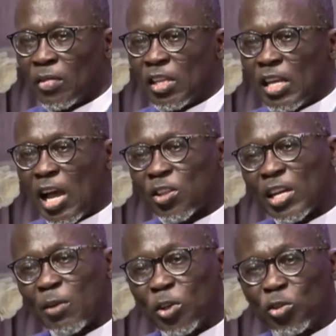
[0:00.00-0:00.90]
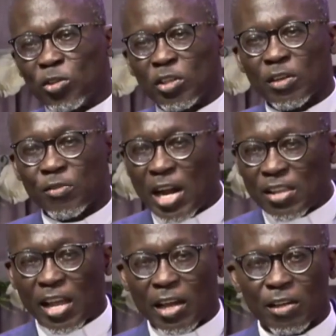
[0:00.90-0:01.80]
I thought that we should rather
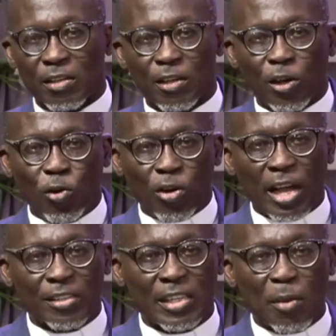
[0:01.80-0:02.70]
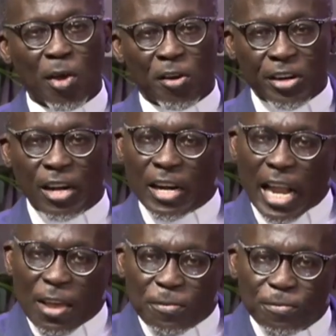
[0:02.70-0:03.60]
look at some
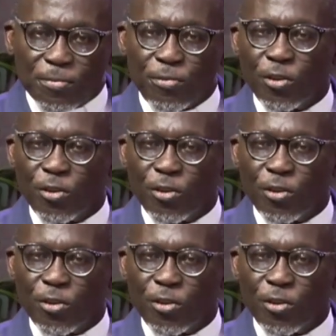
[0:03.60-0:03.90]
real-life